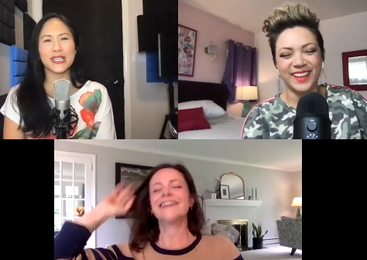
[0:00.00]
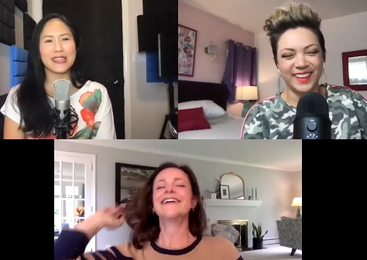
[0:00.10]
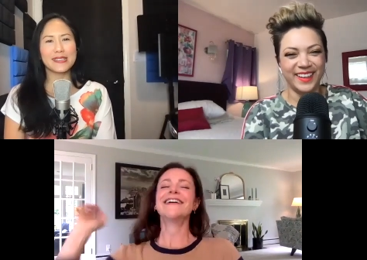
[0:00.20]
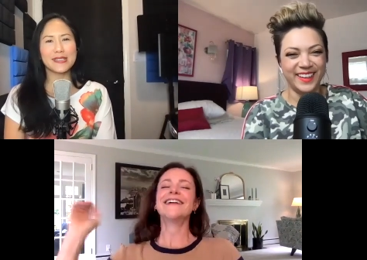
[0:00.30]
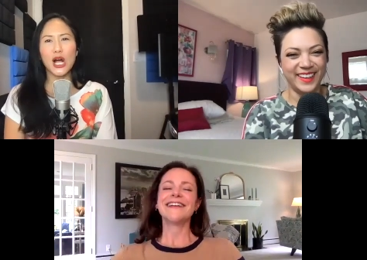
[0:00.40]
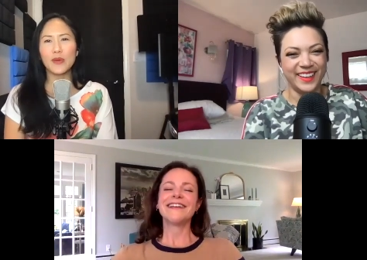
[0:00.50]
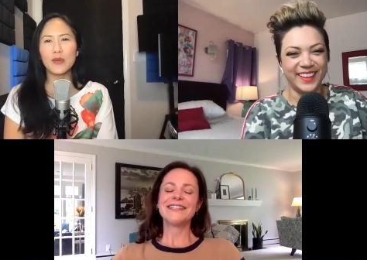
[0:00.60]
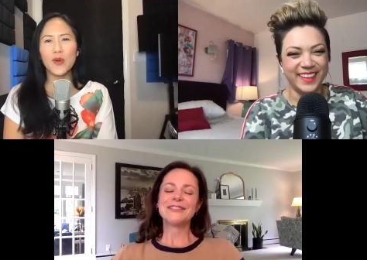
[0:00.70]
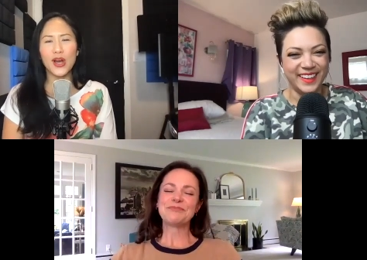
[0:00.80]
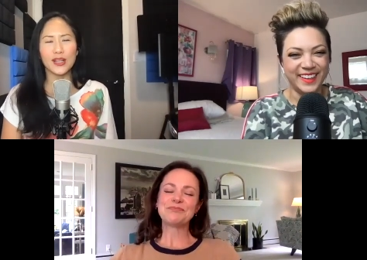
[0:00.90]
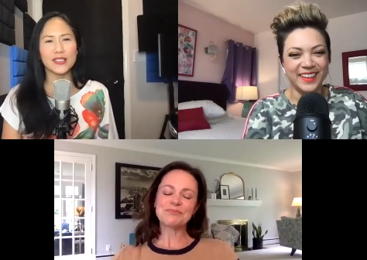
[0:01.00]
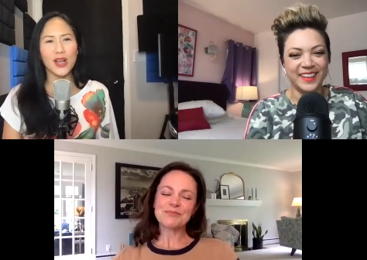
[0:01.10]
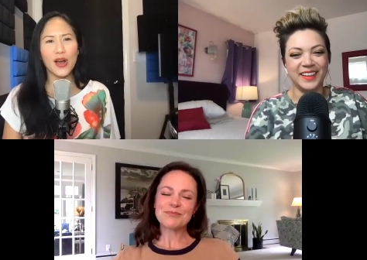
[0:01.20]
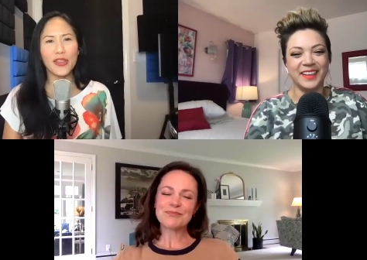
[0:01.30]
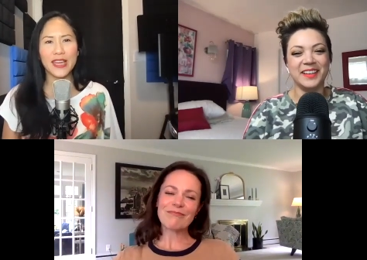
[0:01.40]
Speaker 1: That's all we want.
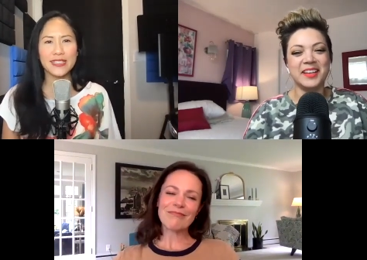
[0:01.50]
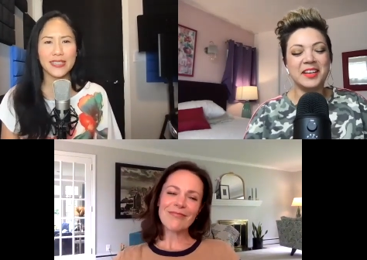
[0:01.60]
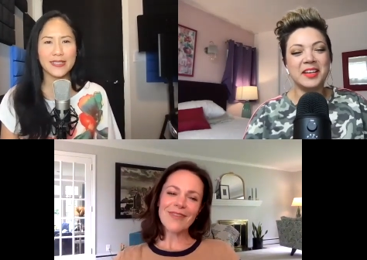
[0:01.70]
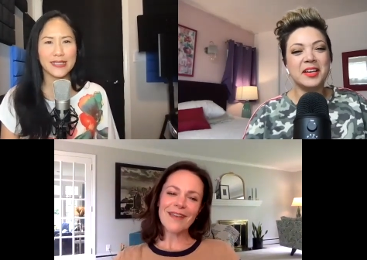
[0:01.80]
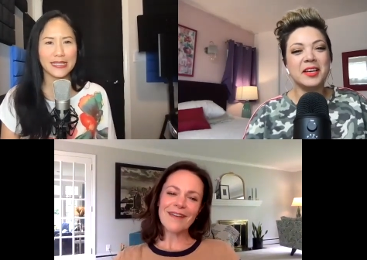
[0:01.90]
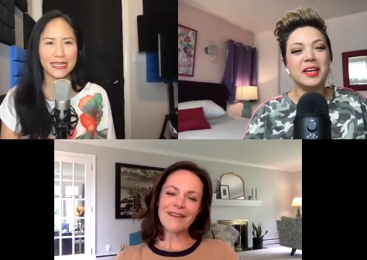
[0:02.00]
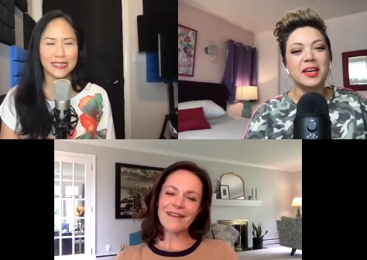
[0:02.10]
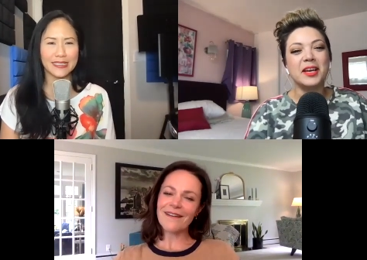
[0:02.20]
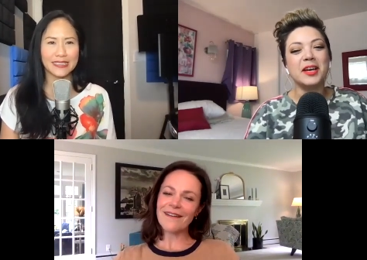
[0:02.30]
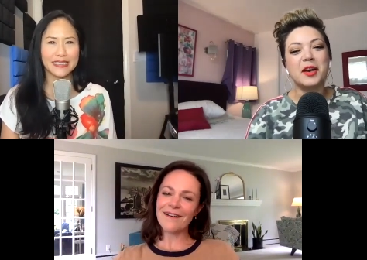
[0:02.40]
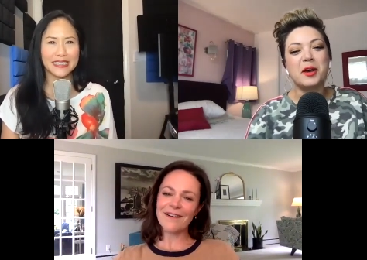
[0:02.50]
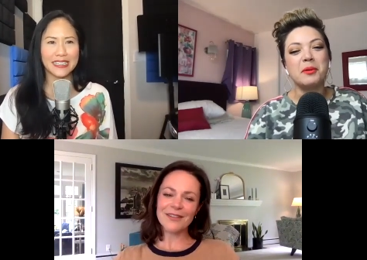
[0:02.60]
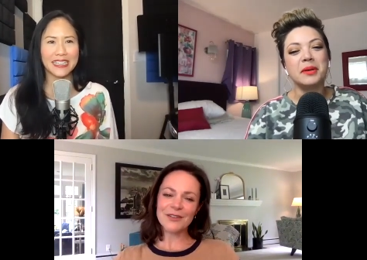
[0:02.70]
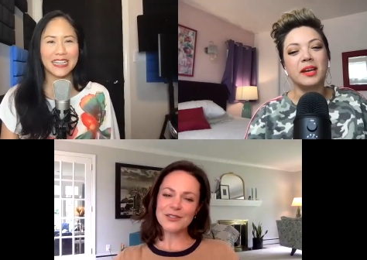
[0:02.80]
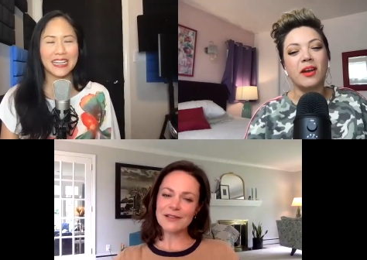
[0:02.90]
Authenticity. Oh, oh,
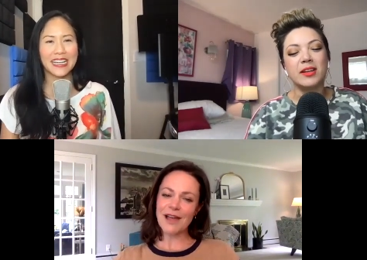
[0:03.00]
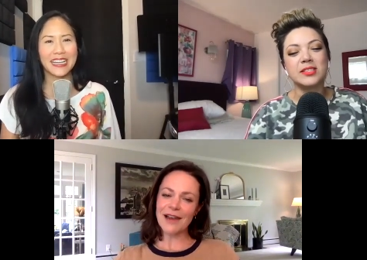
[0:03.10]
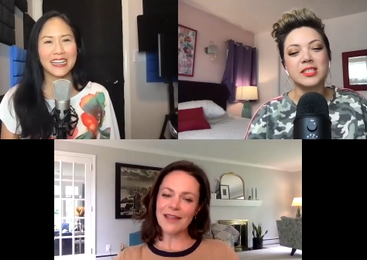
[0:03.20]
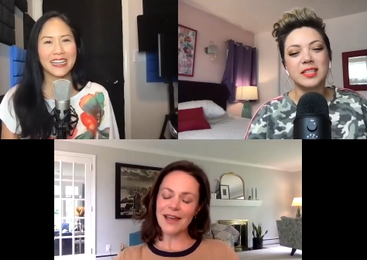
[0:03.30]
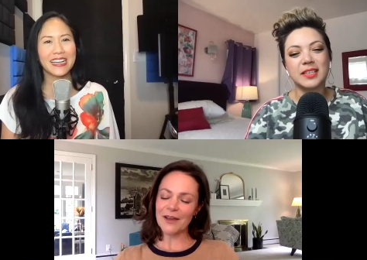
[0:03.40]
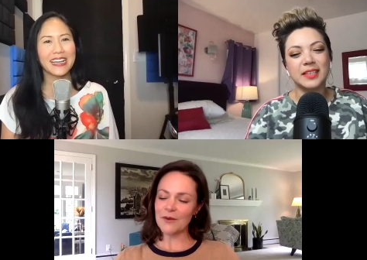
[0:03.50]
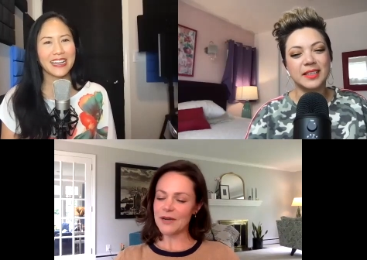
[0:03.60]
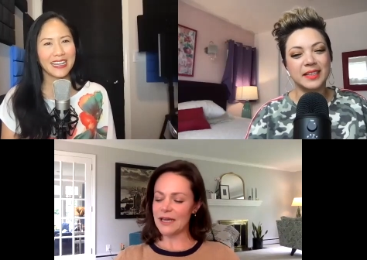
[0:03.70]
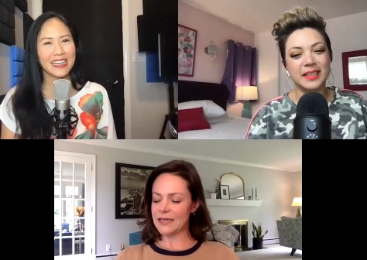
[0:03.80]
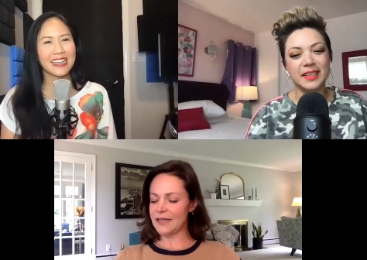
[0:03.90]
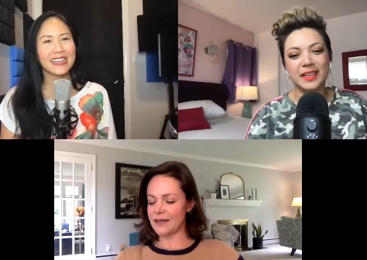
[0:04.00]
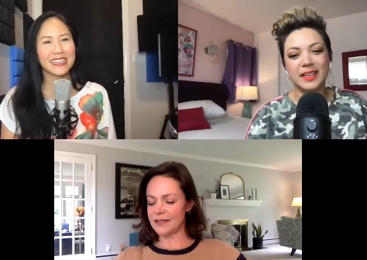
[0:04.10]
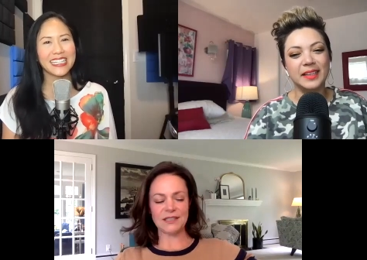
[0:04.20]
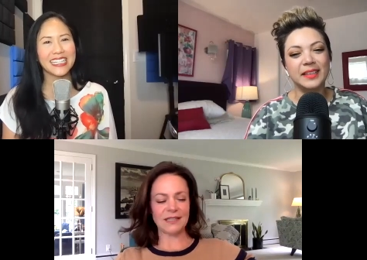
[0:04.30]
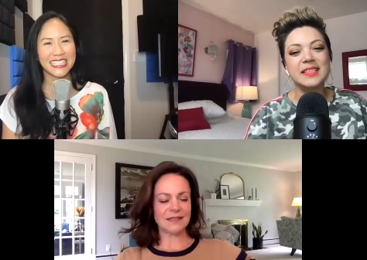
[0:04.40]
there's a lot of that going on
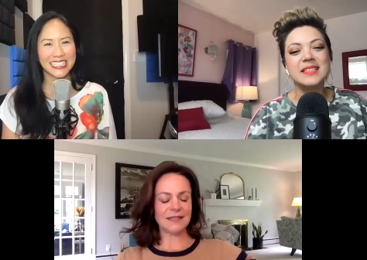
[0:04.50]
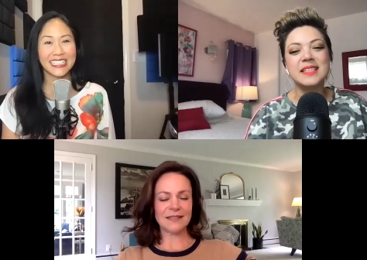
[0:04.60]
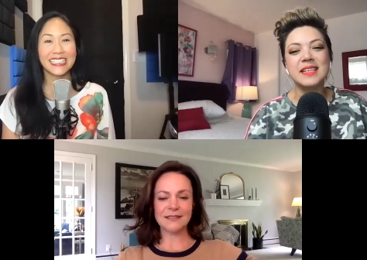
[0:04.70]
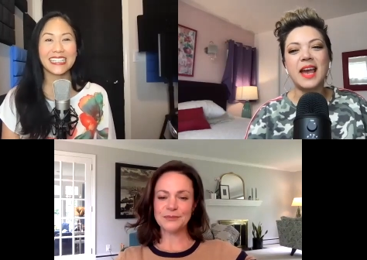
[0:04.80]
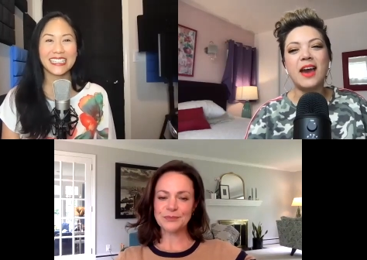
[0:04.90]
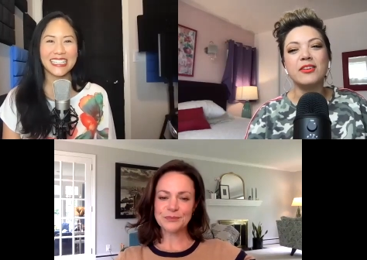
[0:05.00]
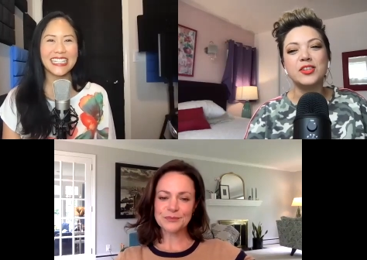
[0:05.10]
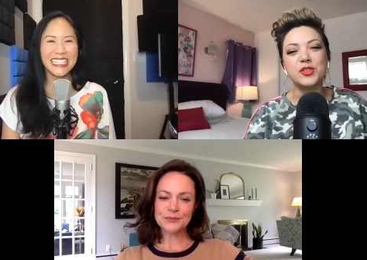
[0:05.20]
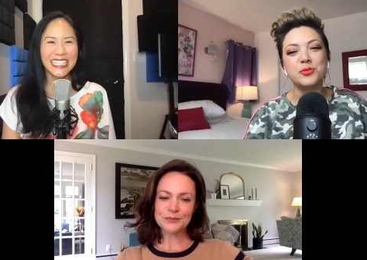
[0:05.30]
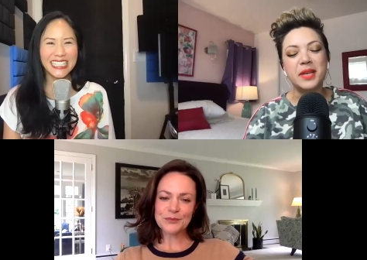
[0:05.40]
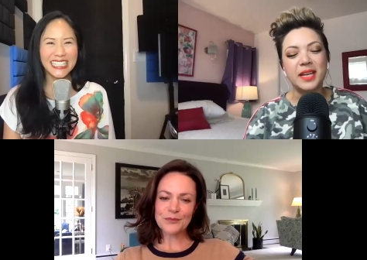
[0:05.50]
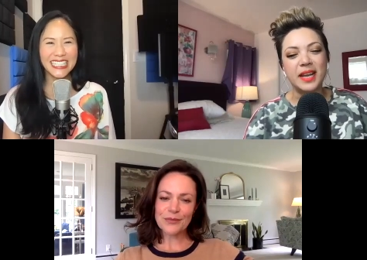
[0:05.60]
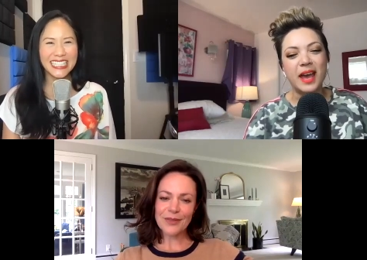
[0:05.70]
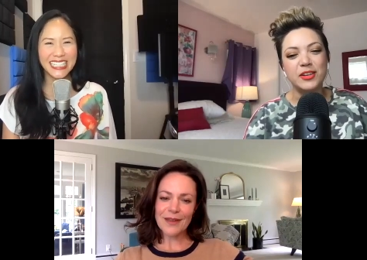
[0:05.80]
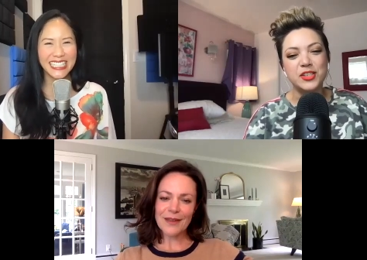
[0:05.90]
here.
Speaker 2: Lindsey, how did you
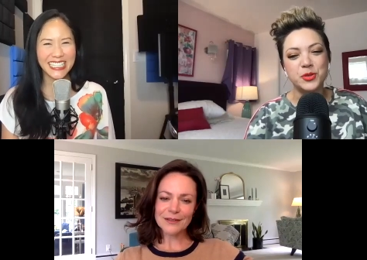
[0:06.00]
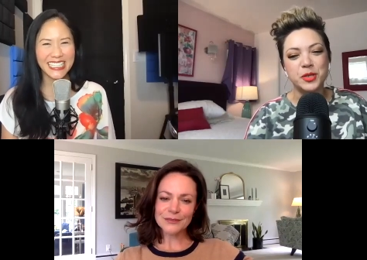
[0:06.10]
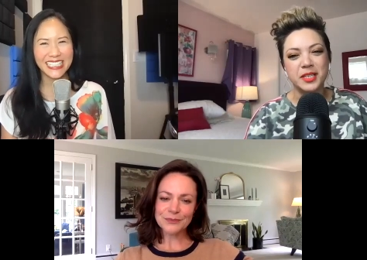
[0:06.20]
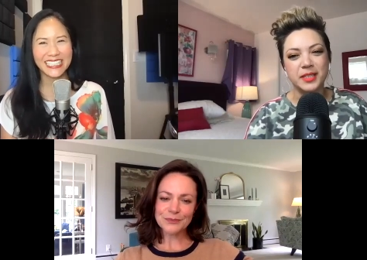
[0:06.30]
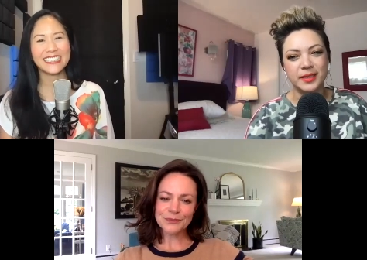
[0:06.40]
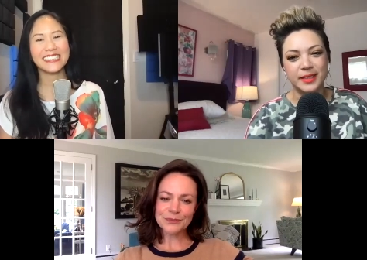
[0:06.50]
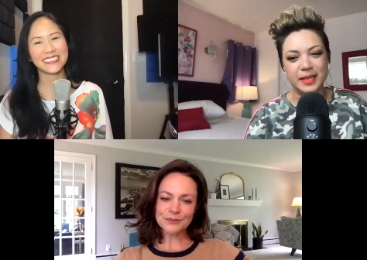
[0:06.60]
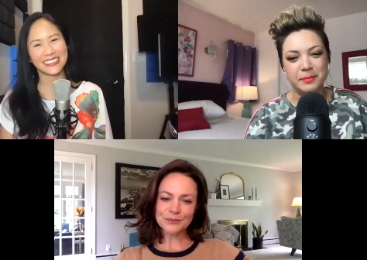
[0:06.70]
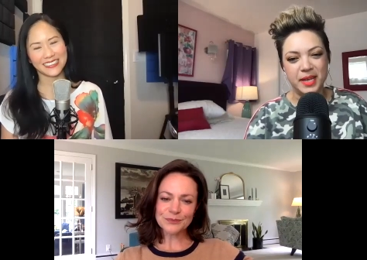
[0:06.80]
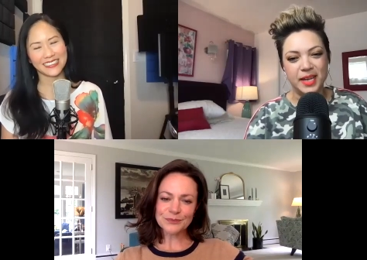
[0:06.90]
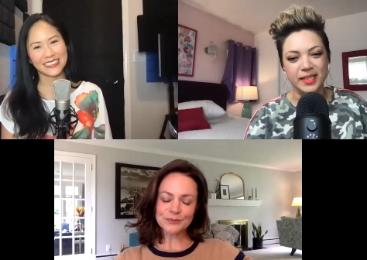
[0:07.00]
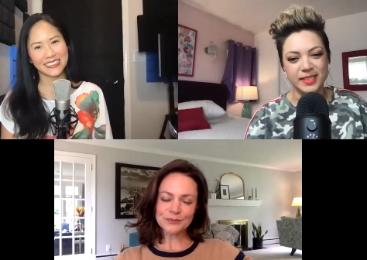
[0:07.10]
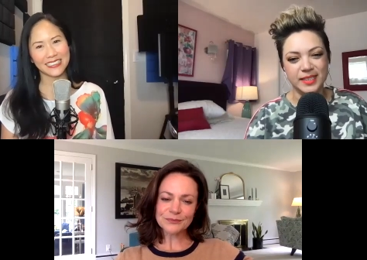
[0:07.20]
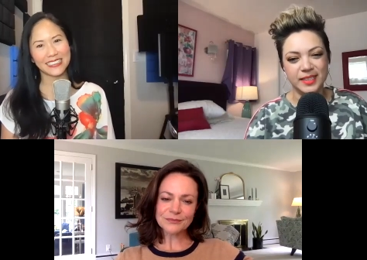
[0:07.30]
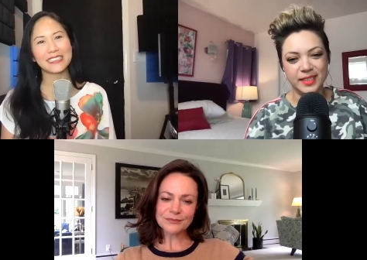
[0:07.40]
meet? How did you and Lee
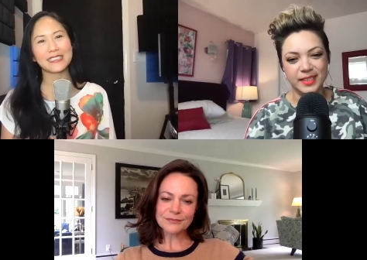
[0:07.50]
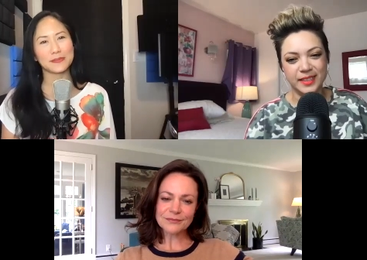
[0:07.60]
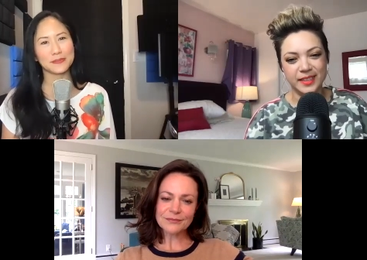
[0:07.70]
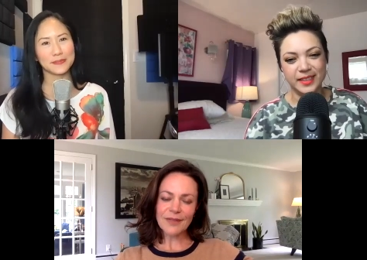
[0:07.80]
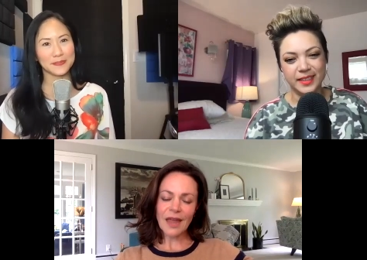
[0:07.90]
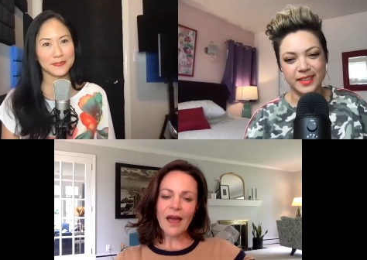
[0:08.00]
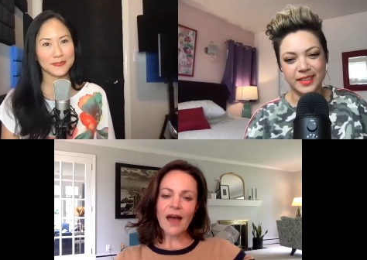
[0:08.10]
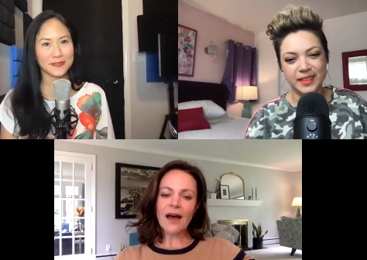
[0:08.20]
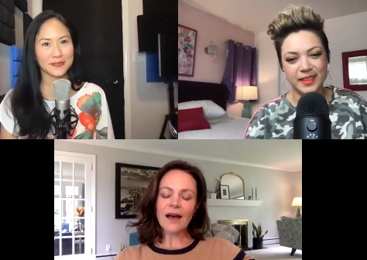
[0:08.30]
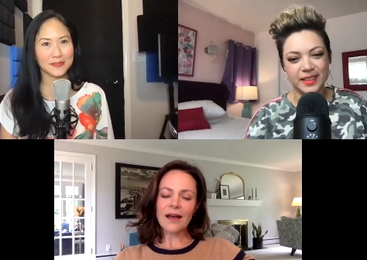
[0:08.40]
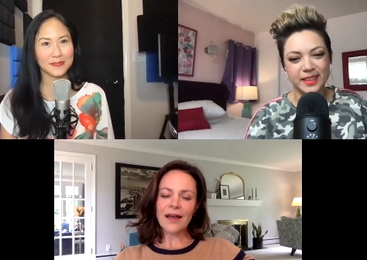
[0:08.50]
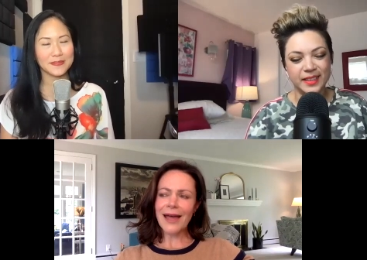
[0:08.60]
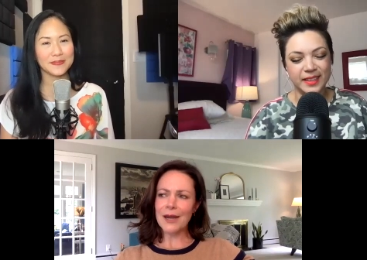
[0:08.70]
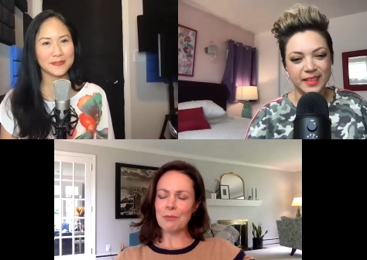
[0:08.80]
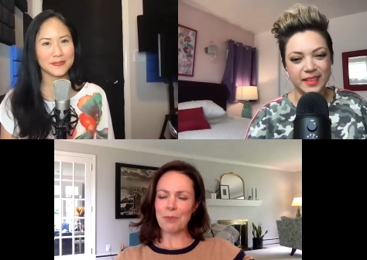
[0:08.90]
meet?
Speaker 3: At a